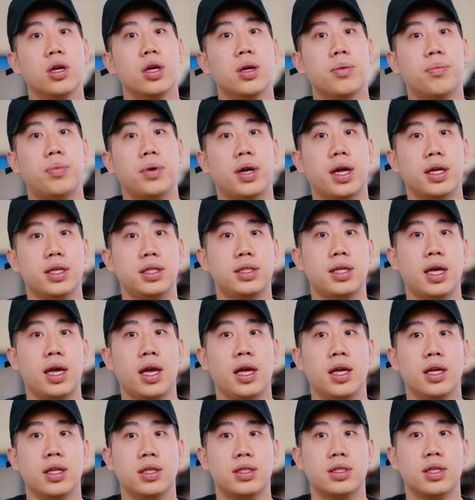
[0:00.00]
but I
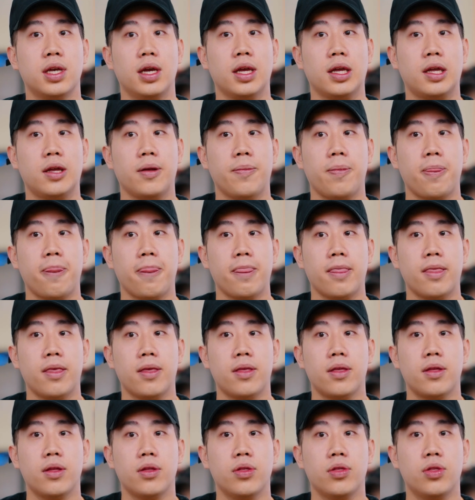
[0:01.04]
say it's like
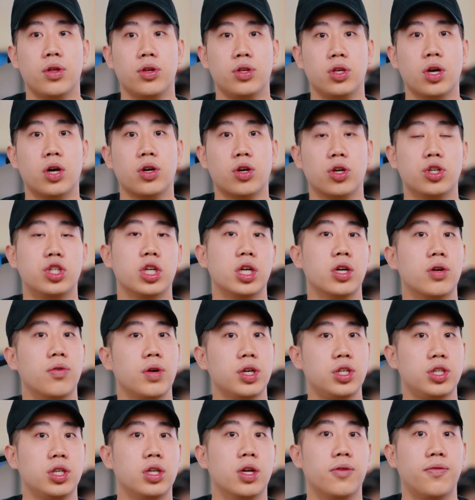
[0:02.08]
the younger
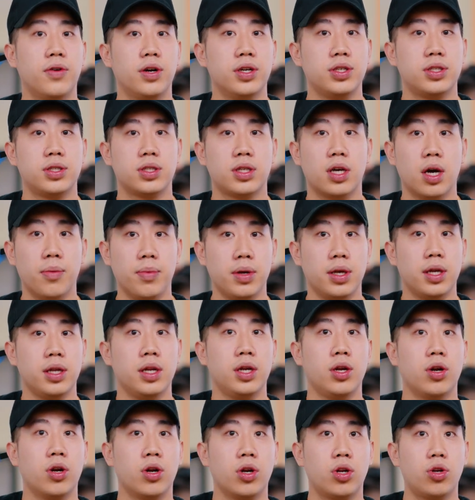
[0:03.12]
generation of us coming in
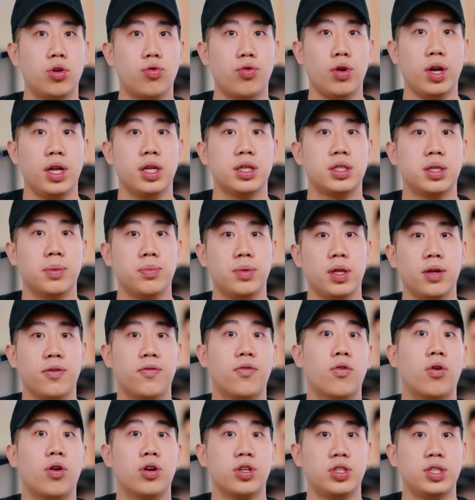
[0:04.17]
here creating something
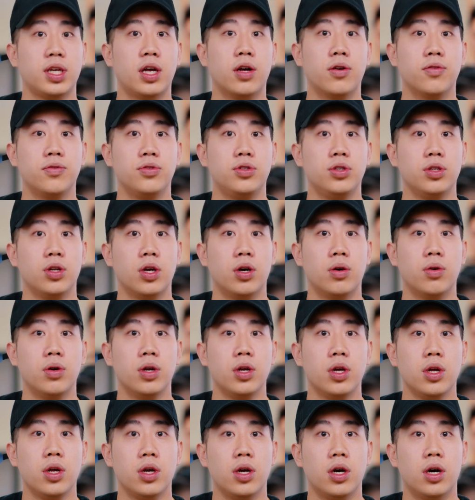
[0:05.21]
for ourselves, you know.
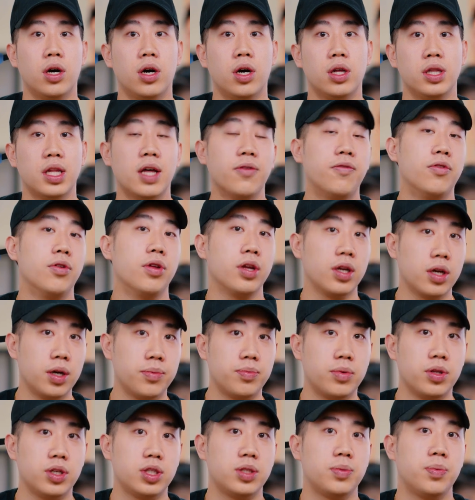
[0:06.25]
leveling
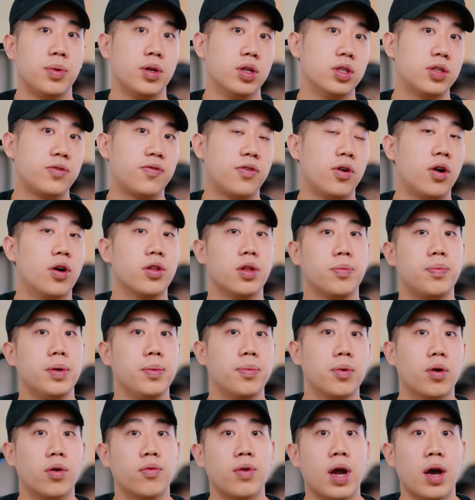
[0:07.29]
up the experience for all the
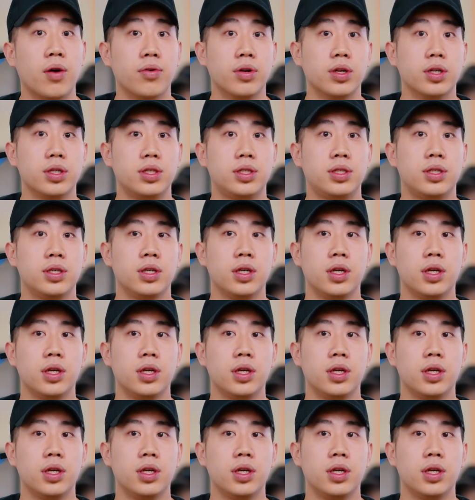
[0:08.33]
people around us.